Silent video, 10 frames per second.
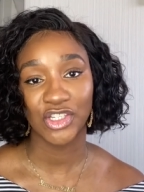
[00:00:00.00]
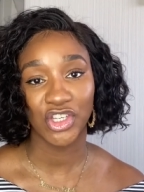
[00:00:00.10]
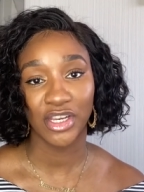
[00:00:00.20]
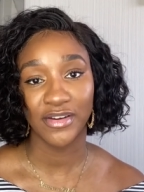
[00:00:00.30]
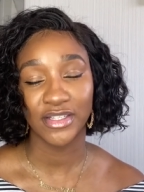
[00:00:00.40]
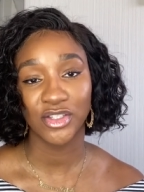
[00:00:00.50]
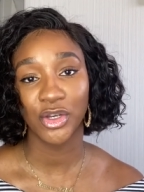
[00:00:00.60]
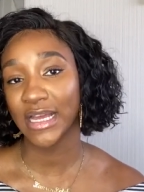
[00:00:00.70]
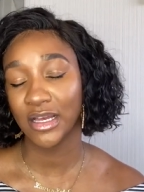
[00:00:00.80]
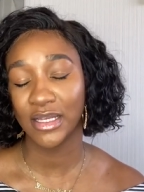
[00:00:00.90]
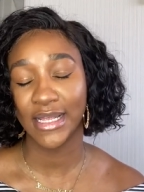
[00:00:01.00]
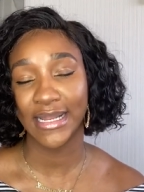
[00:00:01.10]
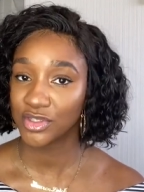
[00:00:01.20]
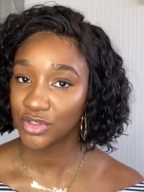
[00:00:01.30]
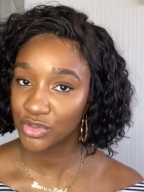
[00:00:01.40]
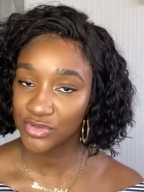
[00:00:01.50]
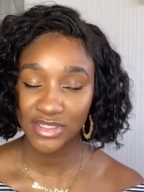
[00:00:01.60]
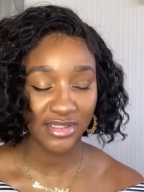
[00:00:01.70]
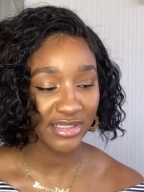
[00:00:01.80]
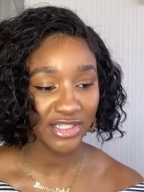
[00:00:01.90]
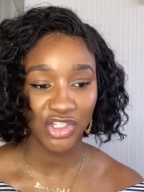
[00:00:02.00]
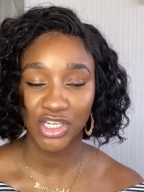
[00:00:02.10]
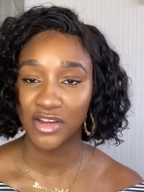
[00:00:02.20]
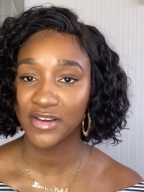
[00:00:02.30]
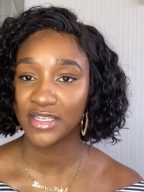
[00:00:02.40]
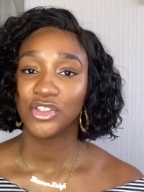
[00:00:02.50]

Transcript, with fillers: So I've got an app with a thesaurus, a dictionary.